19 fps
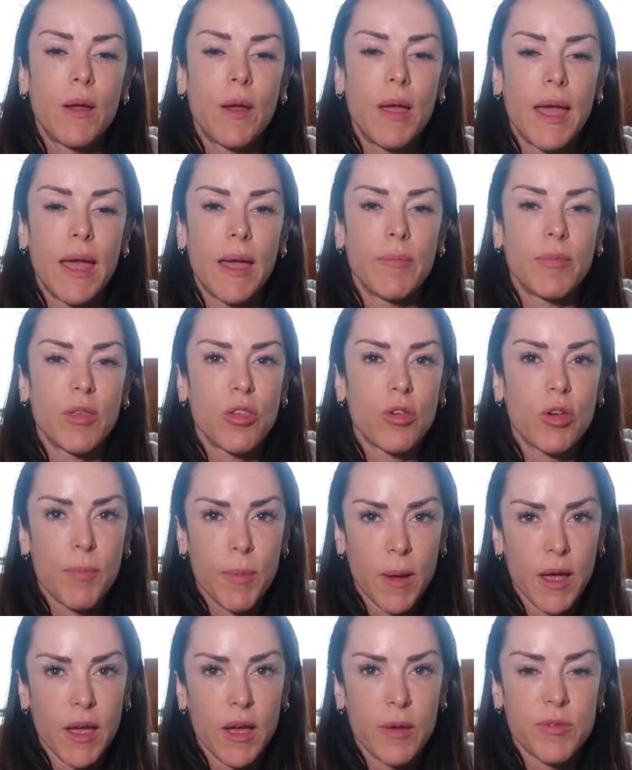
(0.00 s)
they took a
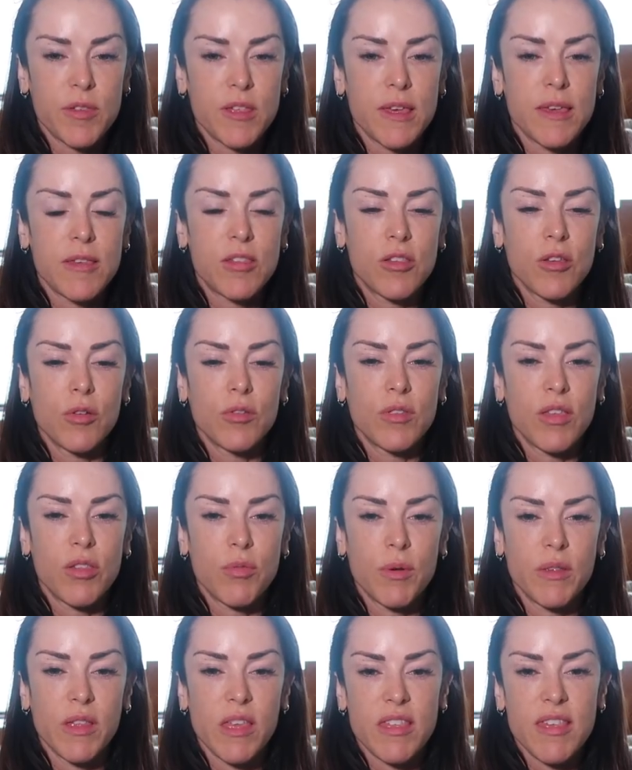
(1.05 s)
biopsy, so
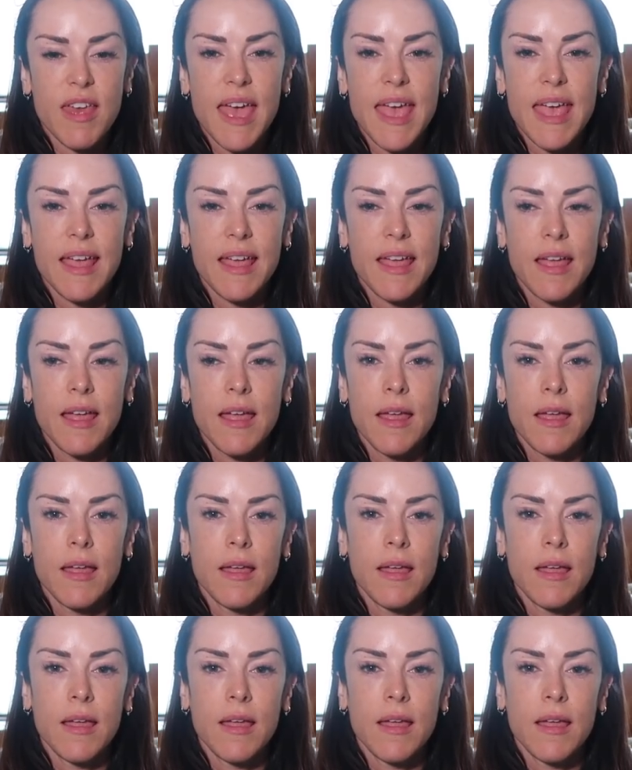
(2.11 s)
that's where they take